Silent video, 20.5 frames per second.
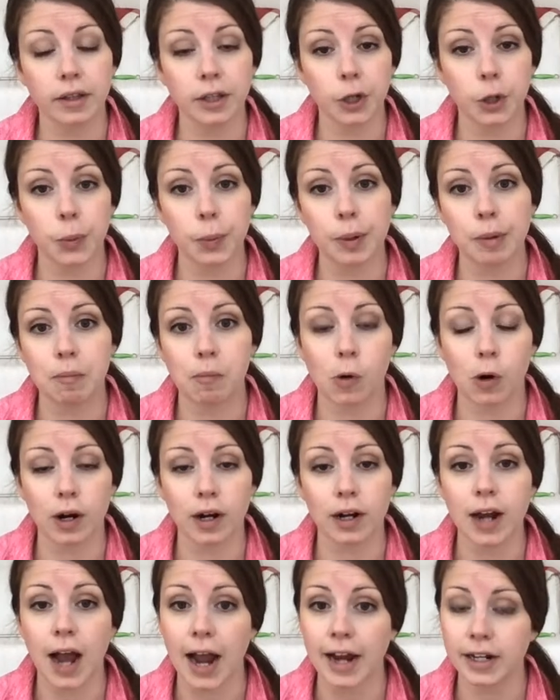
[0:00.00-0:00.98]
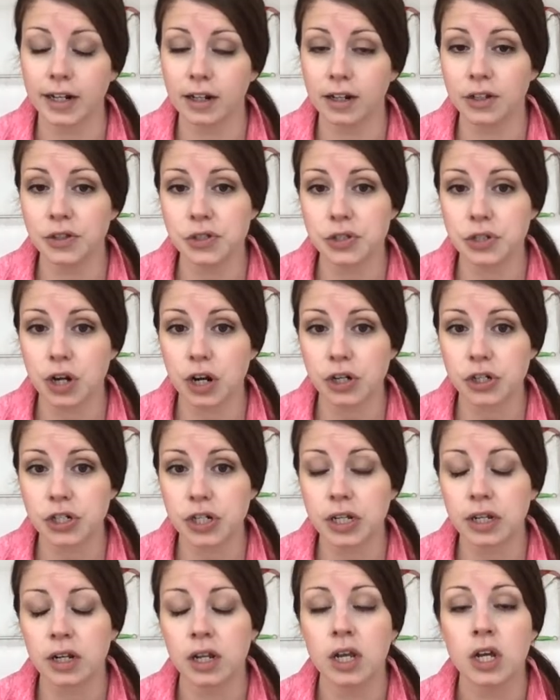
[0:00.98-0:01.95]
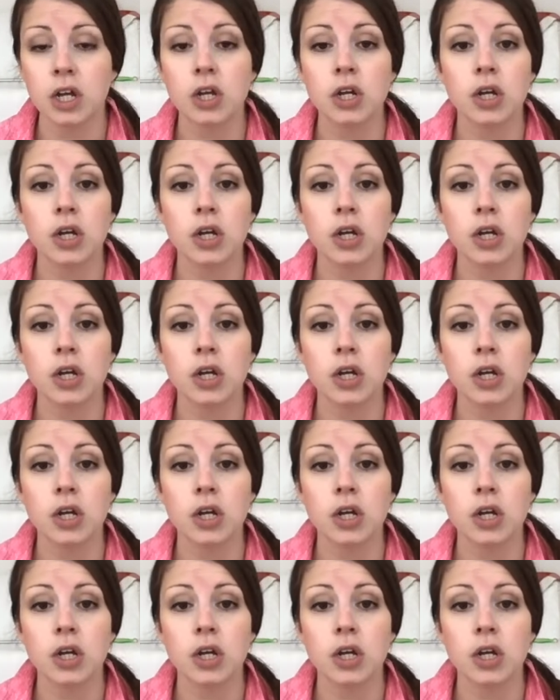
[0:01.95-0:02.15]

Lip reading: a little bit more guided instruction,